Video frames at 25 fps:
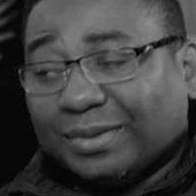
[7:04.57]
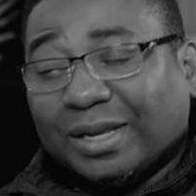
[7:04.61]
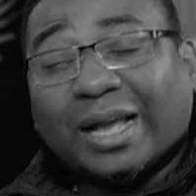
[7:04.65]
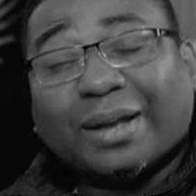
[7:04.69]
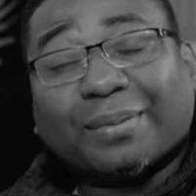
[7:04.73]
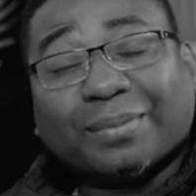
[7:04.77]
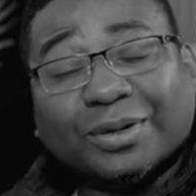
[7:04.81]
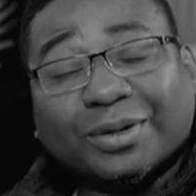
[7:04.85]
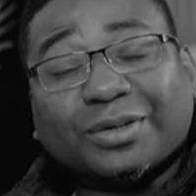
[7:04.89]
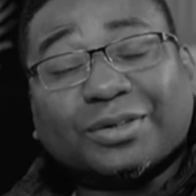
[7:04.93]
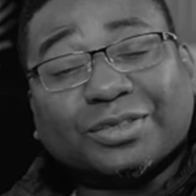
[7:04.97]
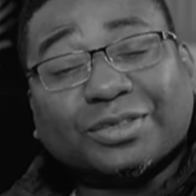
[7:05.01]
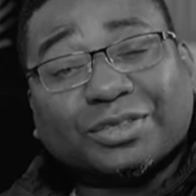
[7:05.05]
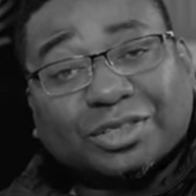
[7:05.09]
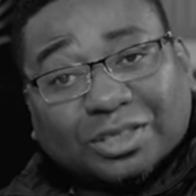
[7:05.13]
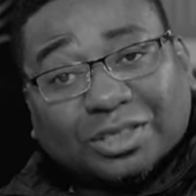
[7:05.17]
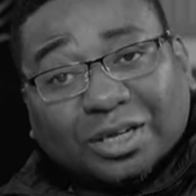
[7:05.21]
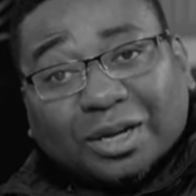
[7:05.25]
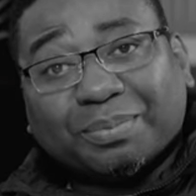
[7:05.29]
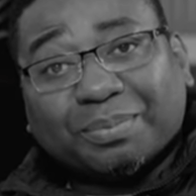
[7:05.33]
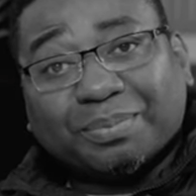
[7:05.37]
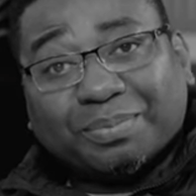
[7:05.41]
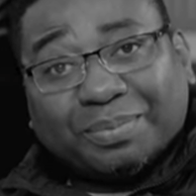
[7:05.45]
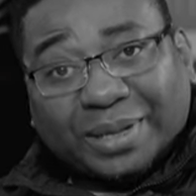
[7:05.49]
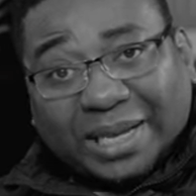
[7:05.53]
I'm going to
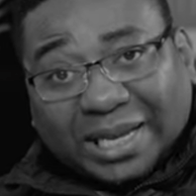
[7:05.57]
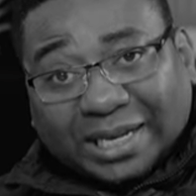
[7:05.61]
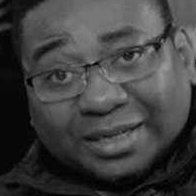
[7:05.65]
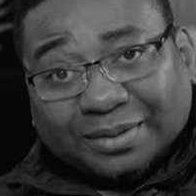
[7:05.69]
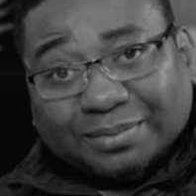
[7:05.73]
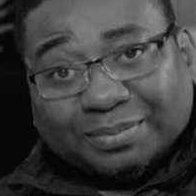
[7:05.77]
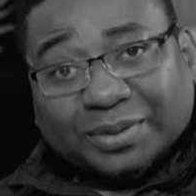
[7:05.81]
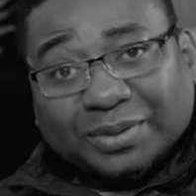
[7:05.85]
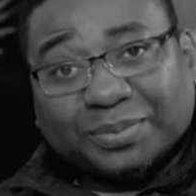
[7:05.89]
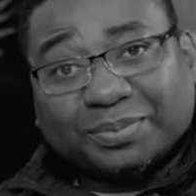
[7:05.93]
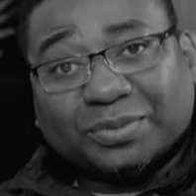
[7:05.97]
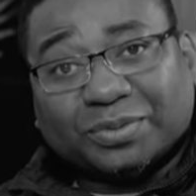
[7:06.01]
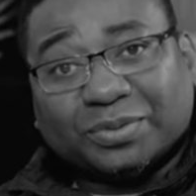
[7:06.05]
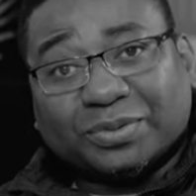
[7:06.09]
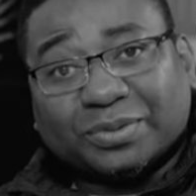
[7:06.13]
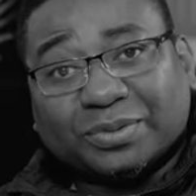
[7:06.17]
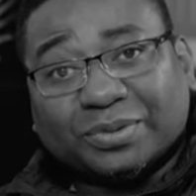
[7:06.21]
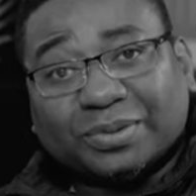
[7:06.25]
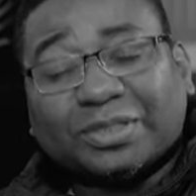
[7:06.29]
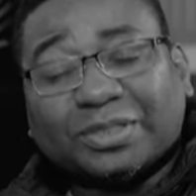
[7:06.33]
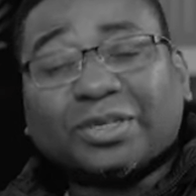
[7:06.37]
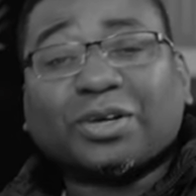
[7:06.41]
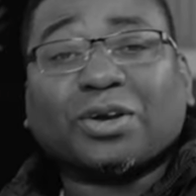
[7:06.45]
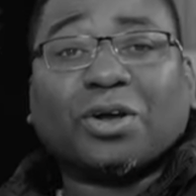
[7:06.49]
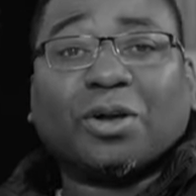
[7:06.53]
stop begging people
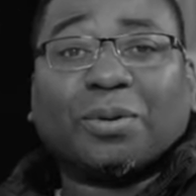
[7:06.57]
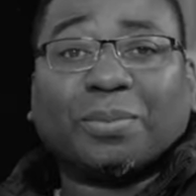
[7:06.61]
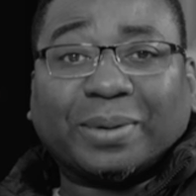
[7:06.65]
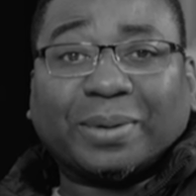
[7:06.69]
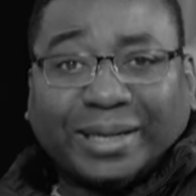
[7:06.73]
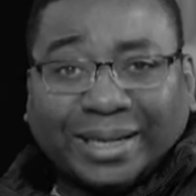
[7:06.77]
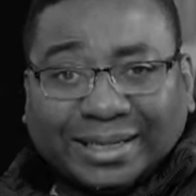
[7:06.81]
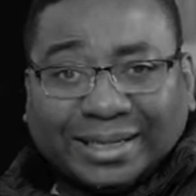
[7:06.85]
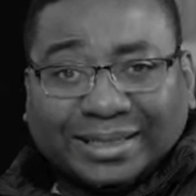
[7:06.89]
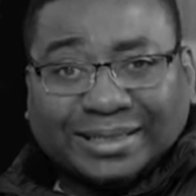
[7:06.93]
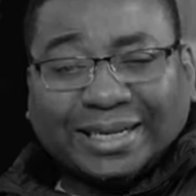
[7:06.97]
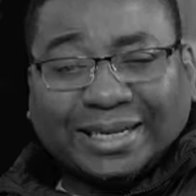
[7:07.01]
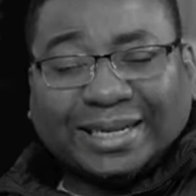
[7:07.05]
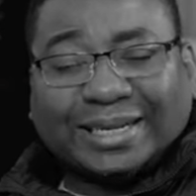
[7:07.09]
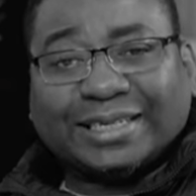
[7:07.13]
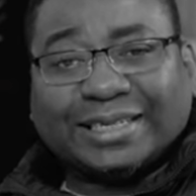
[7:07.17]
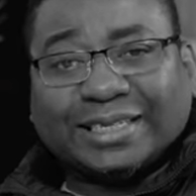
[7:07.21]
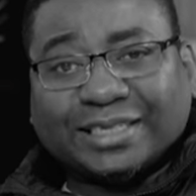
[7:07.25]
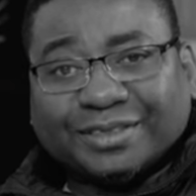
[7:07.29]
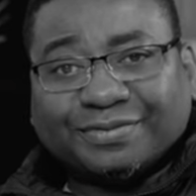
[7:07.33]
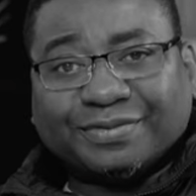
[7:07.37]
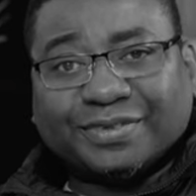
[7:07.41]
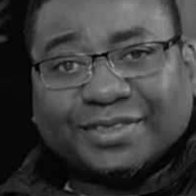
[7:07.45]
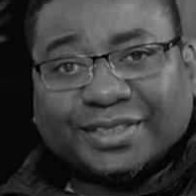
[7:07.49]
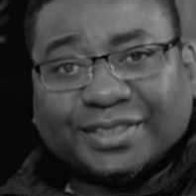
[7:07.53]
to come get their
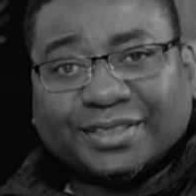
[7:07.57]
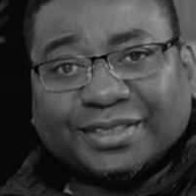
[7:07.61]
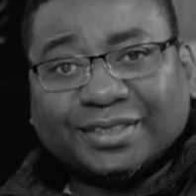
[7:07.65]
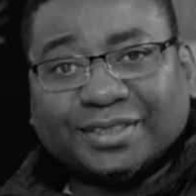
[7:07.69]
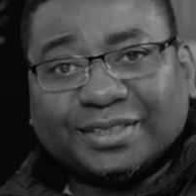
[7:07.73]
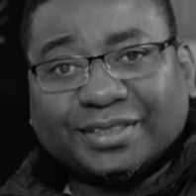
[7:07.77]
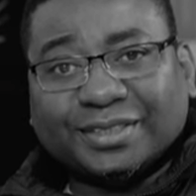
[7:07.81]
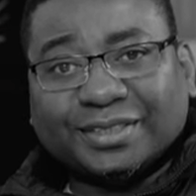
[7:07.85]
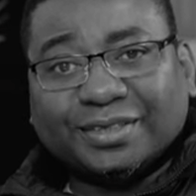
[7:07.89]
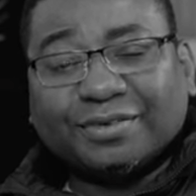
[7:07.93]
gifts,